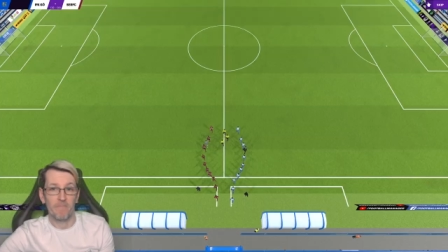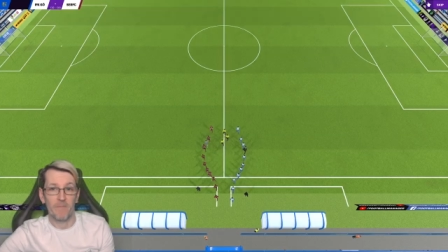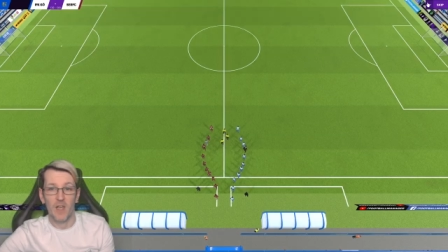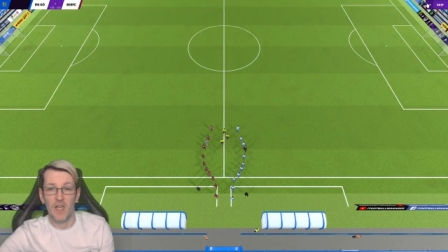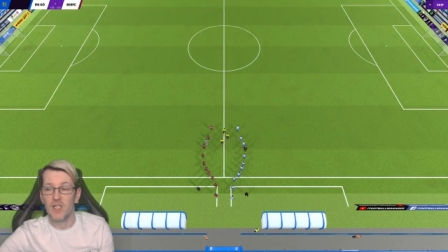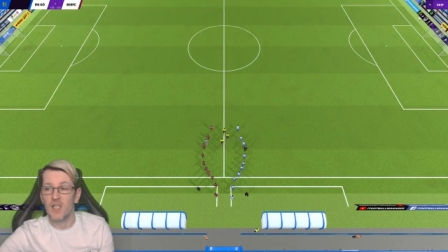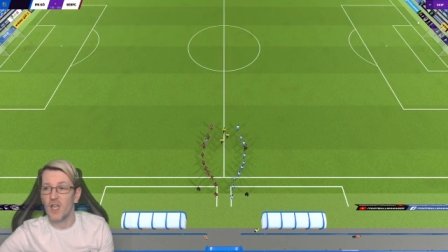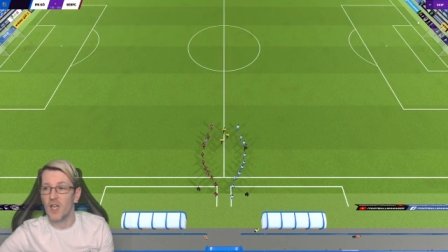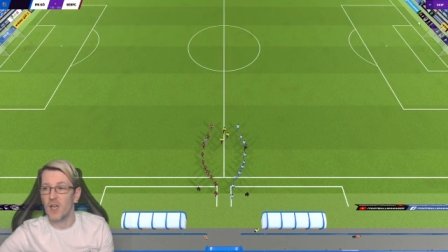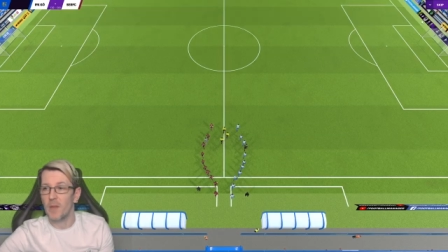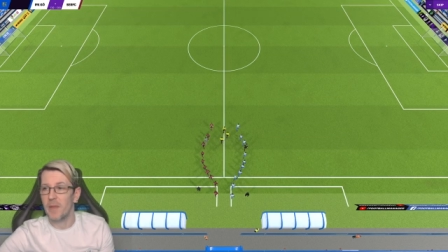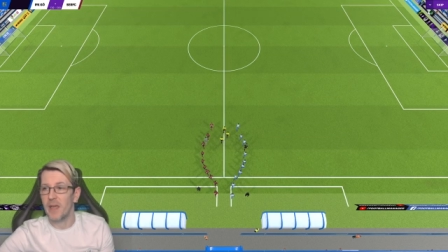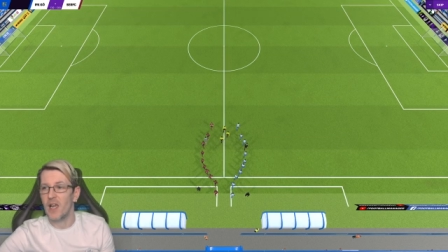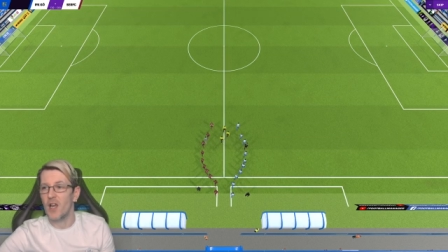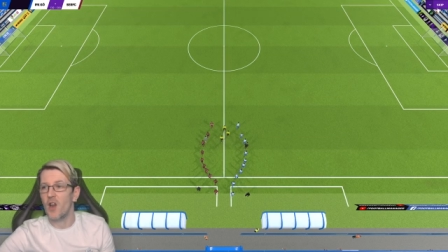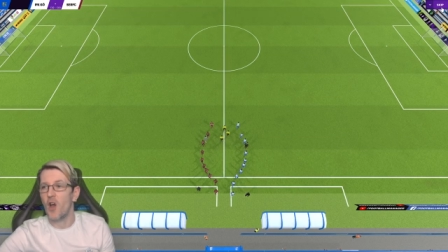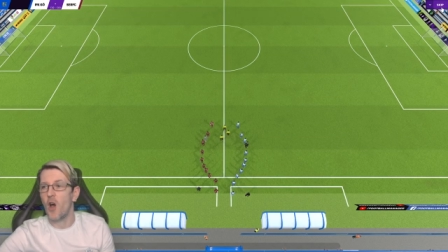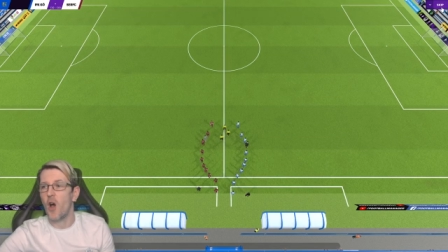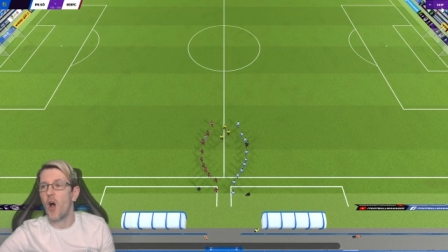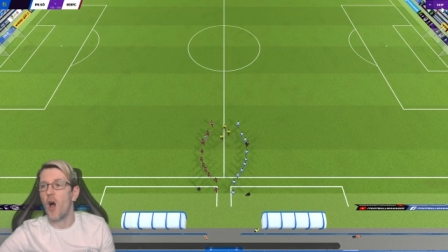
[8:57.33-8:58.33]
is going to be a
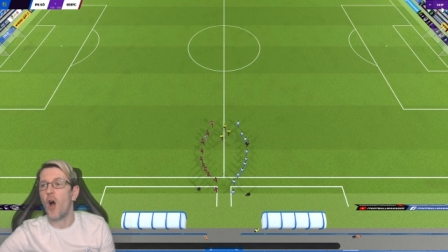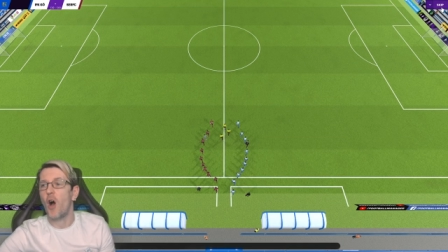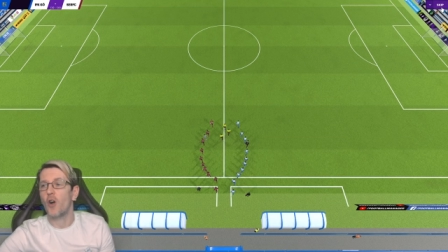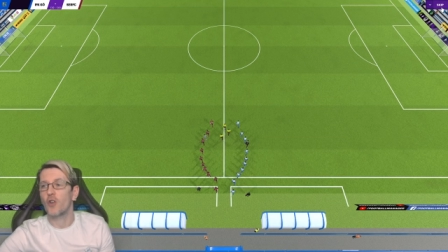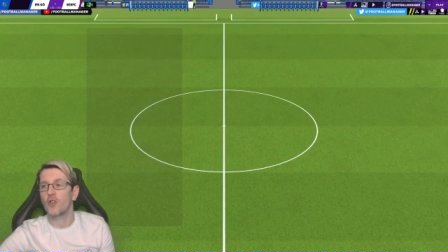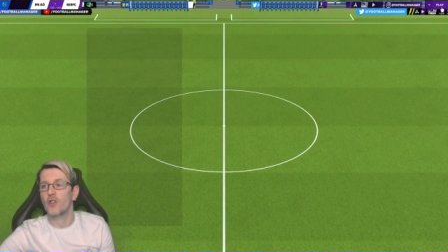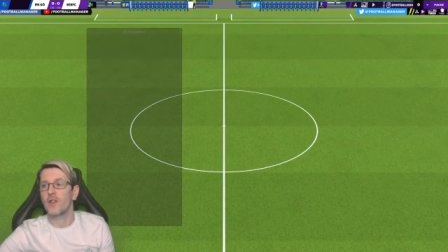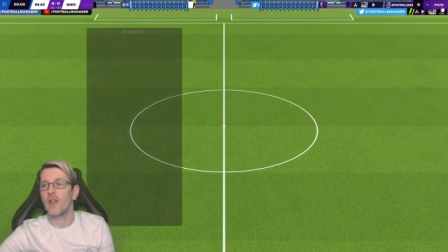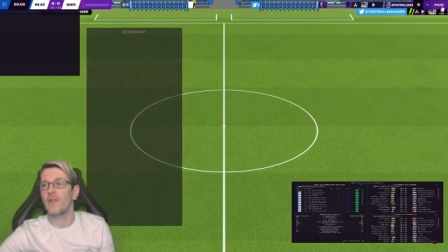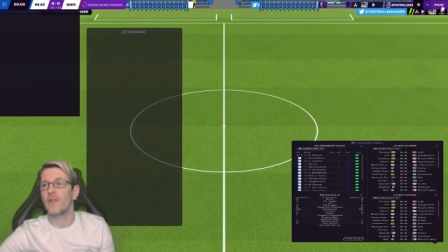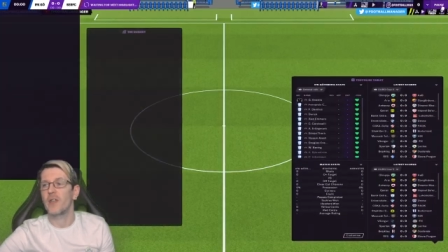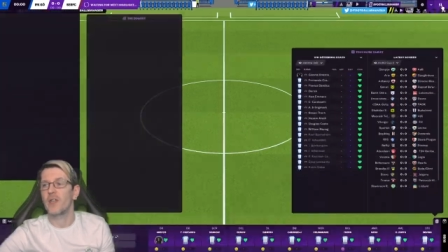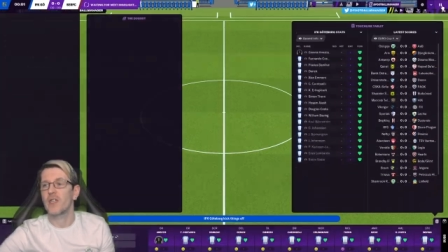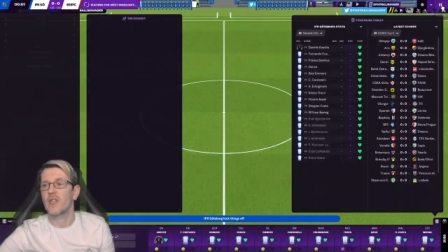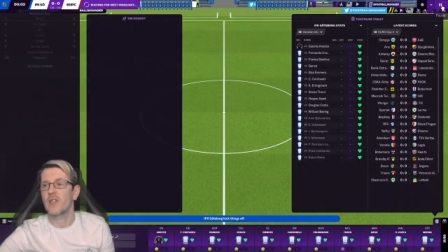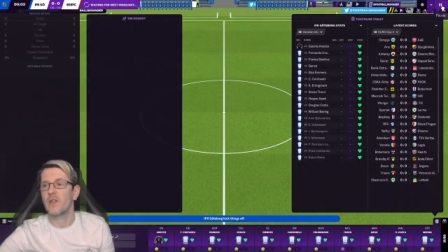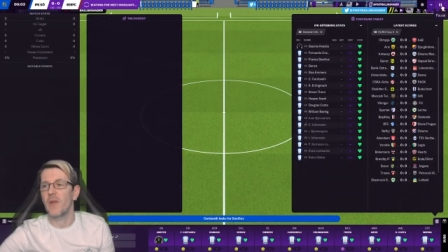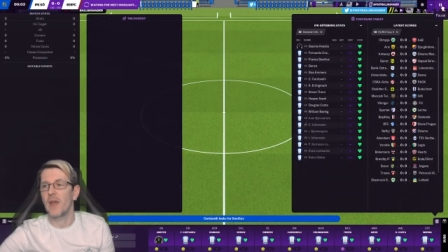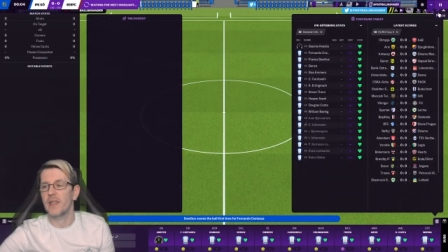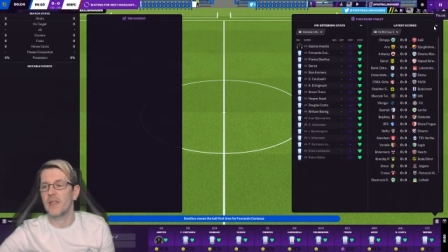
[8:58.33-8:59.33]
lot harder than this
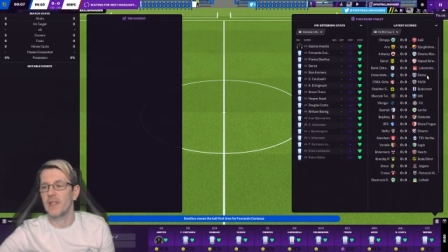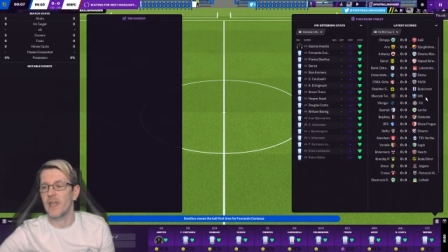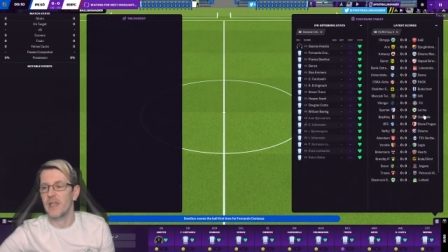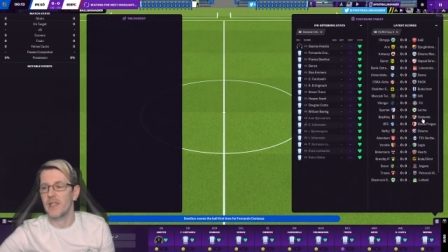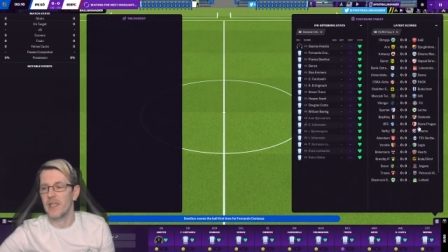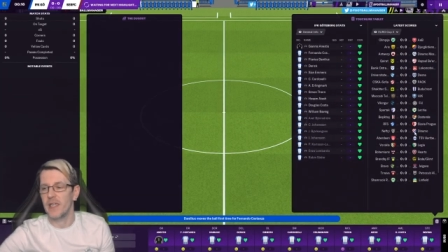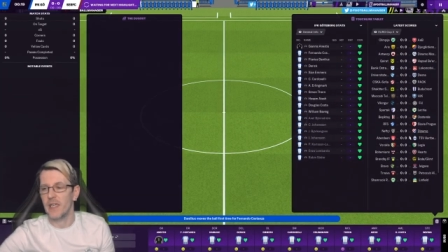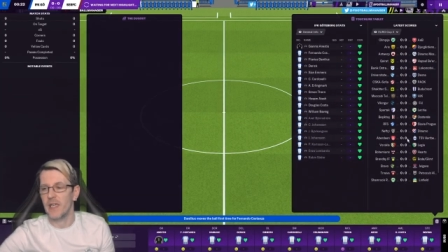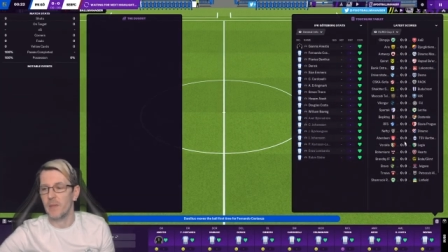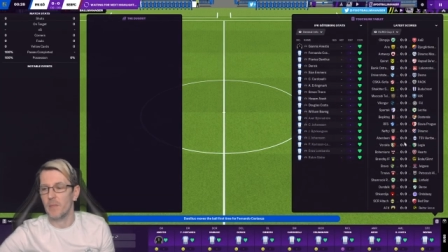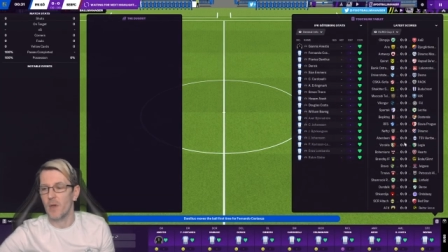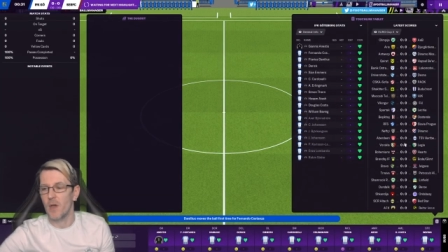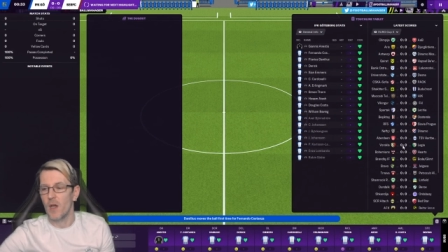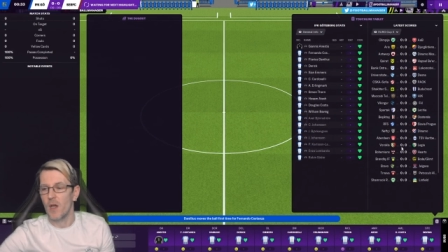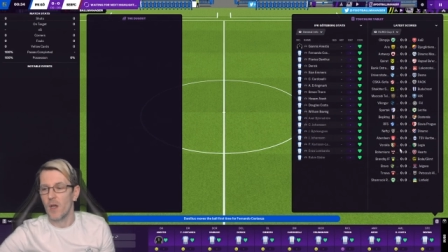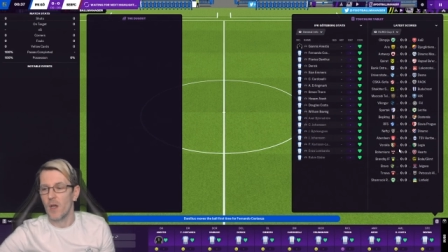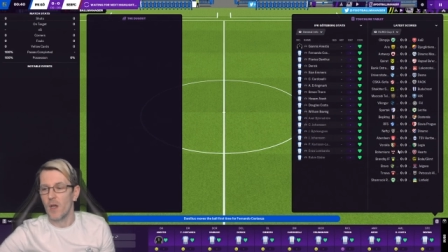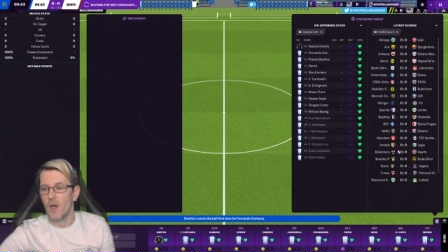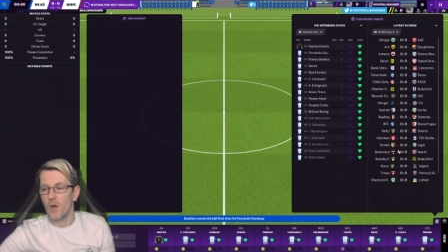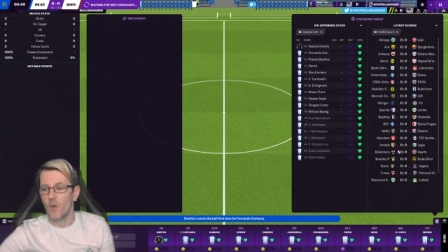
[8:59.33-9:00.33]
Servette team.
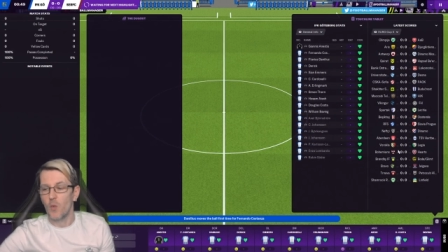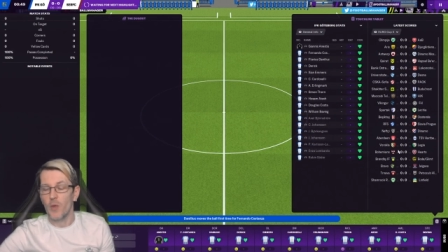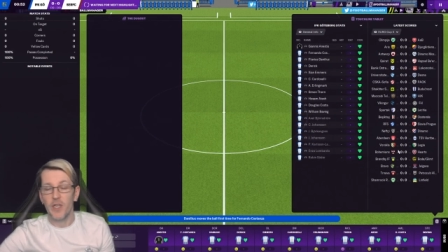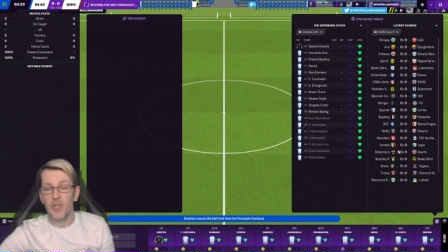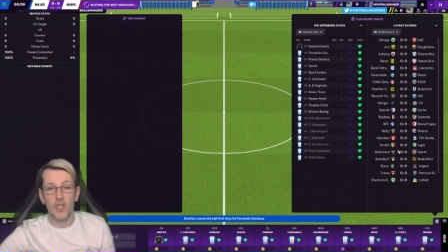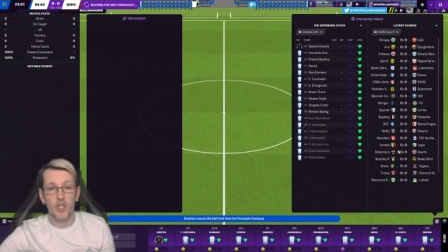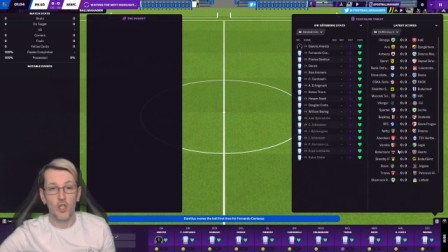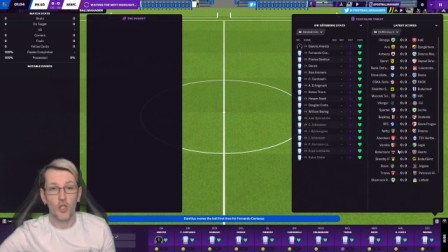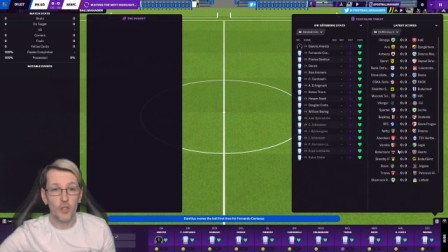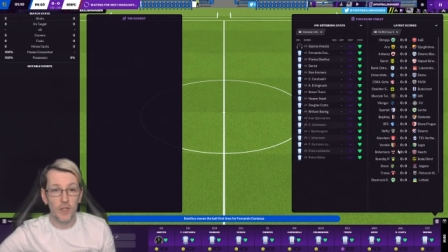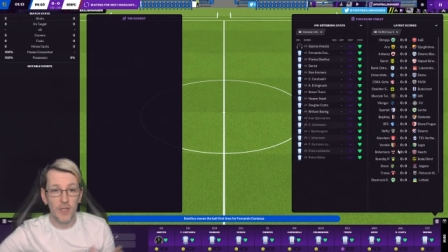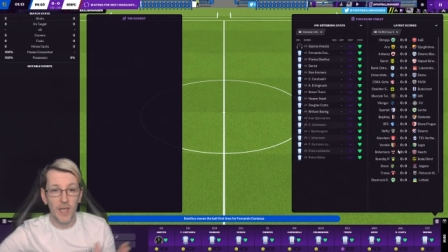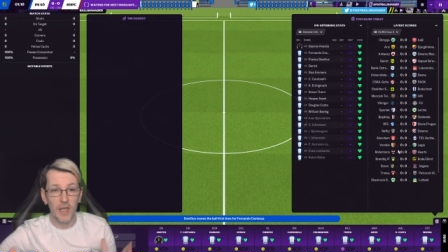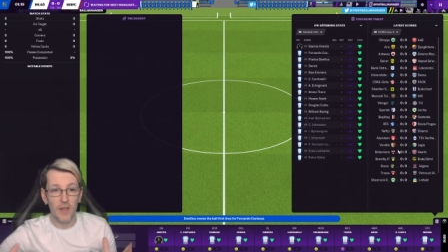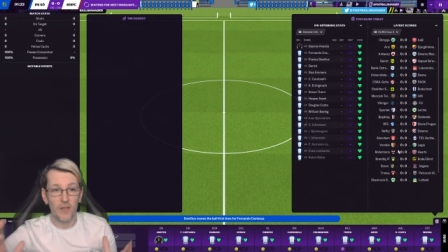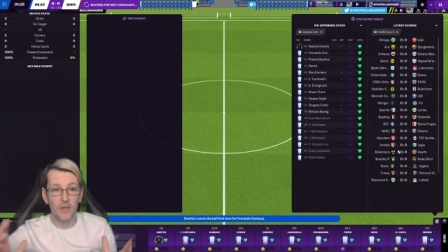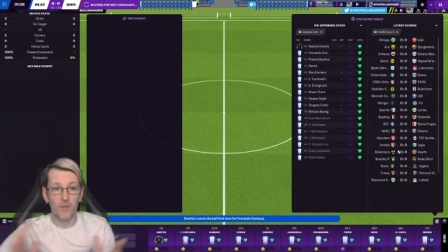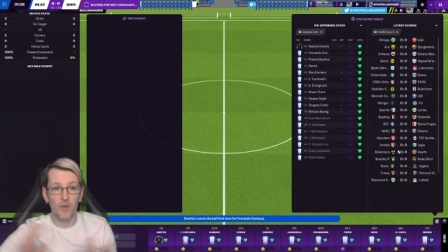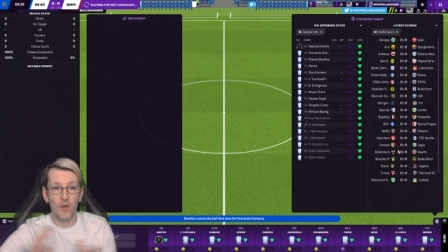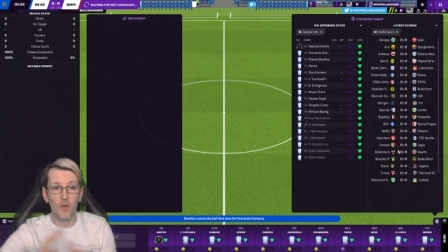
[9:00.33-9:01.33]
We should
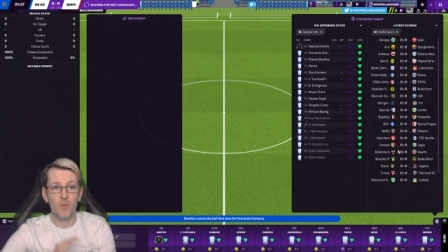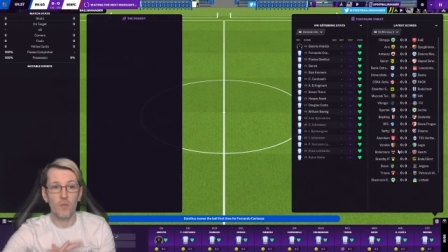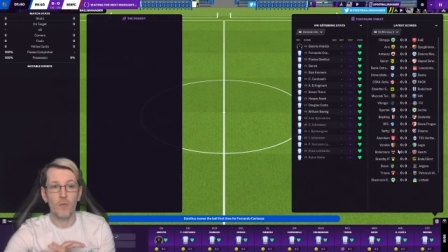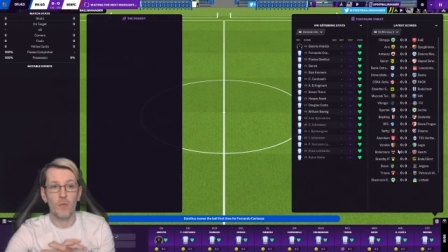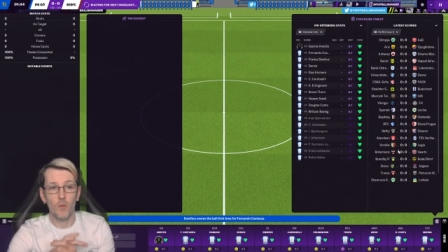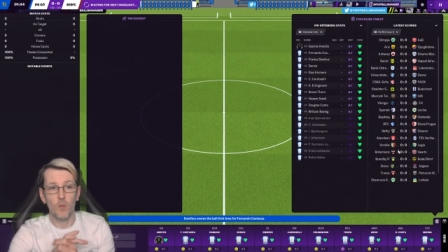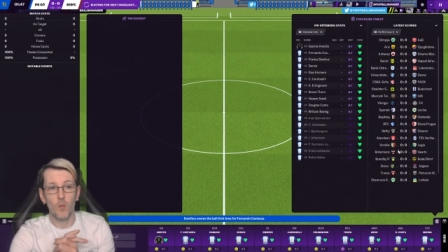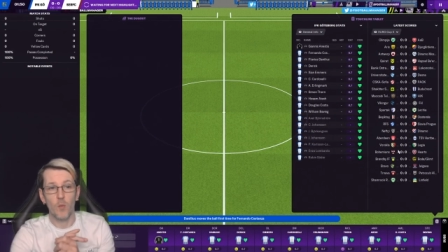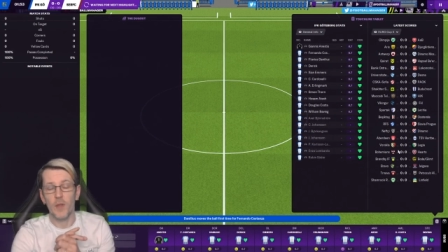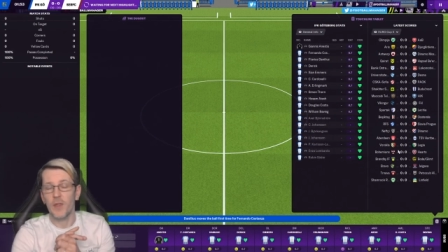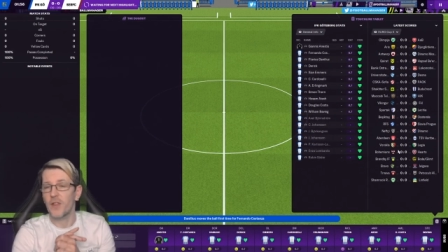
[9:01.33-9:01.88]
get through. We're